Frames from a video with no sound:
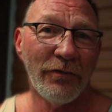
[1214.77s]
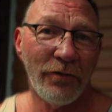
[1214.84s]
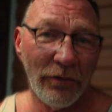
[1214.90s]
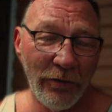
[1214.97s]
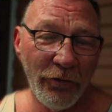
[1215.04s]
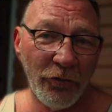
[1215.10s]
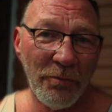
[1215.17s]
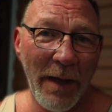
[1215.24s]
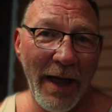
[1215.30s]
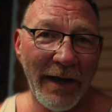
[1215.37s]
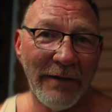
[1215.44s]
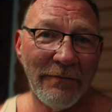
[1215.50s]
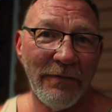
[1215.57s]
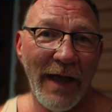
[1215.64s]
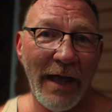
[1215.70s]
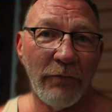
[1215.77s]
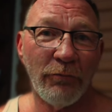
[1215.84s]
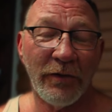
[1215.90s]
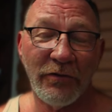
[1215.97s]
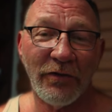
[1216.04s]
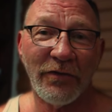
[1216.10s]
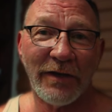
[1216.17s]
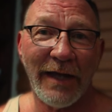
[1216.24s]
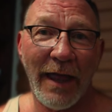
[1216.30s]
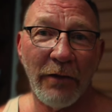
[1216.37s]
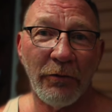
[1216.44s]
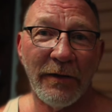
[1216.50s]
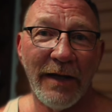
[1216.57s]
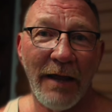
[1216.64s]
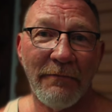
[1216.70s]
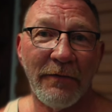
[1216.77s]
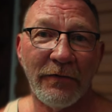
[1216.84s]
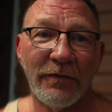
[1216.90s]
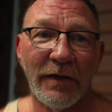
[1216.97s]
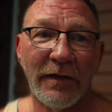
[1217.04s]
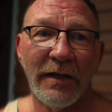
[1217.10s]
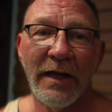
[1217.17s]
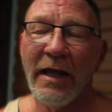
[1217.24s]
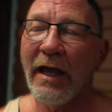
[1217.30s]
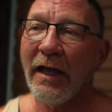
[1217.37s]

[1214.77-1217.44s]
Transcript: to lose body fat, which is a calorie deficit,